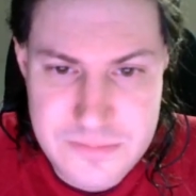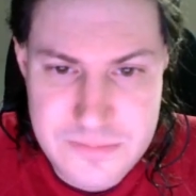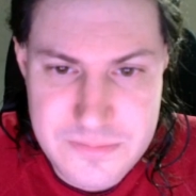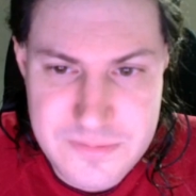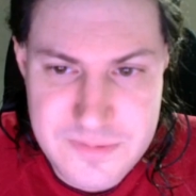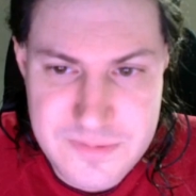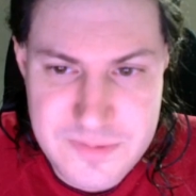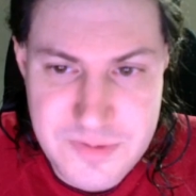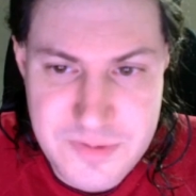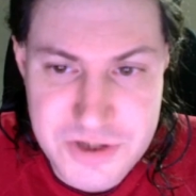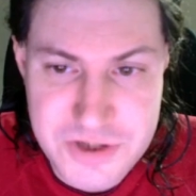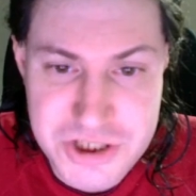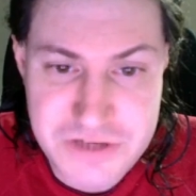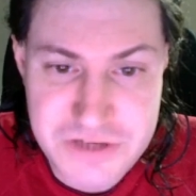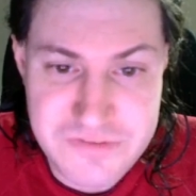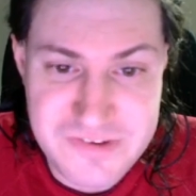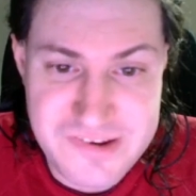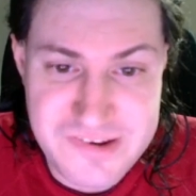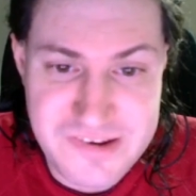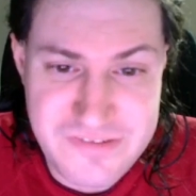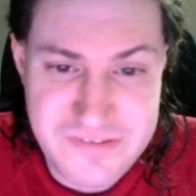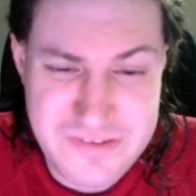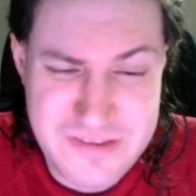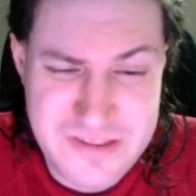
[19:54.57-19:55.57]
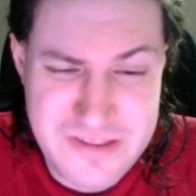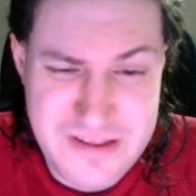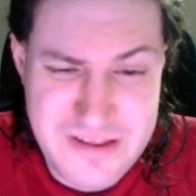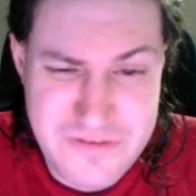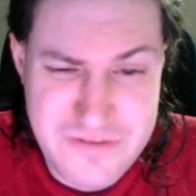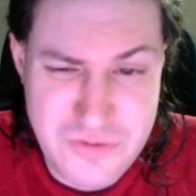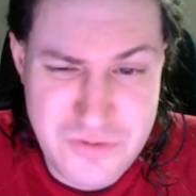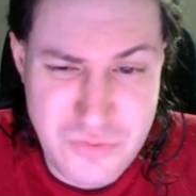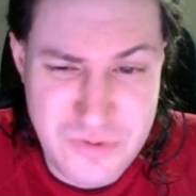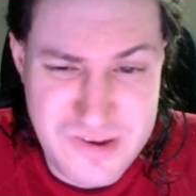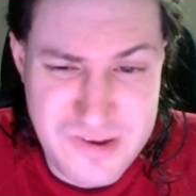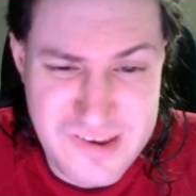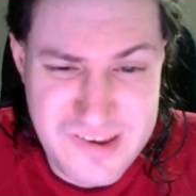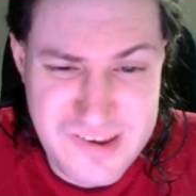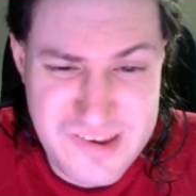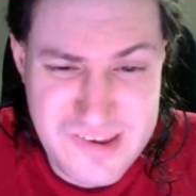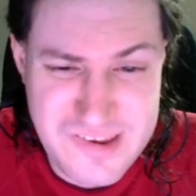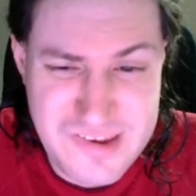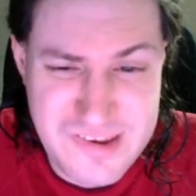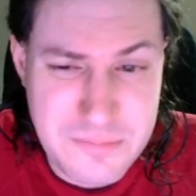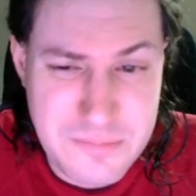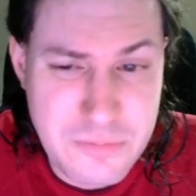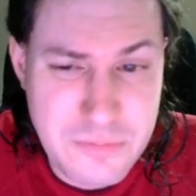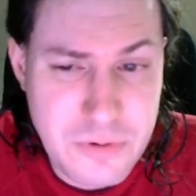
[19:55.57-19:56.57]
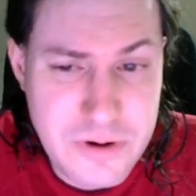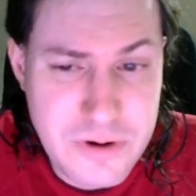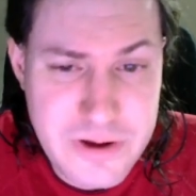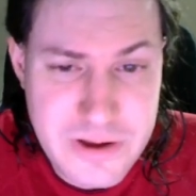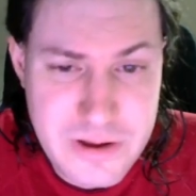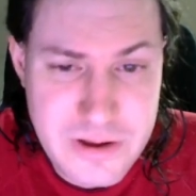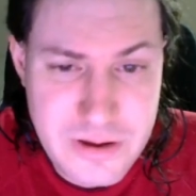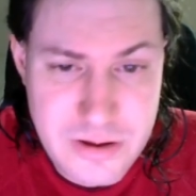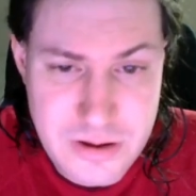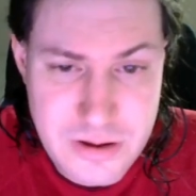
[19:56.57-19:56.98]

Especially if the 7th Avenue subway.